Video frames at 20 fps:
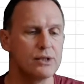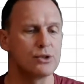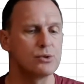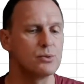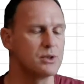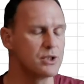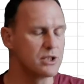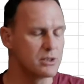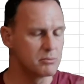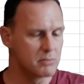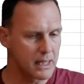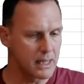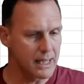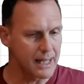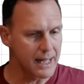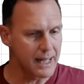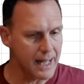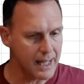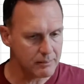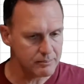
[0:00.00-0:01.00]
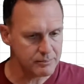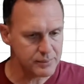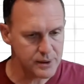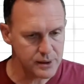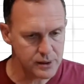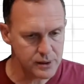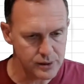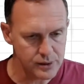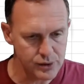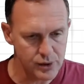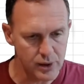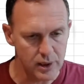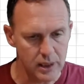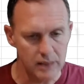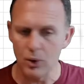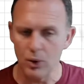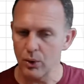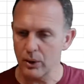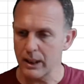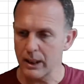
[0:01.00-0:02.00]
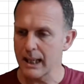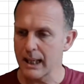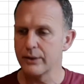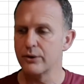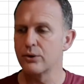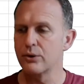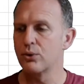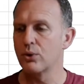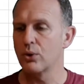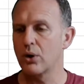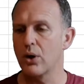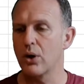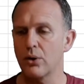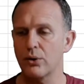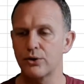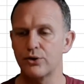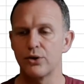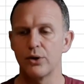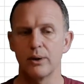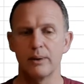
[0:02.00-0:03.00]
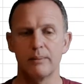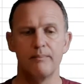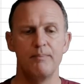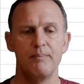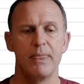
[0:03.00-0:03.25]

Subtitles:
which is my elapsed time or calendar or clock time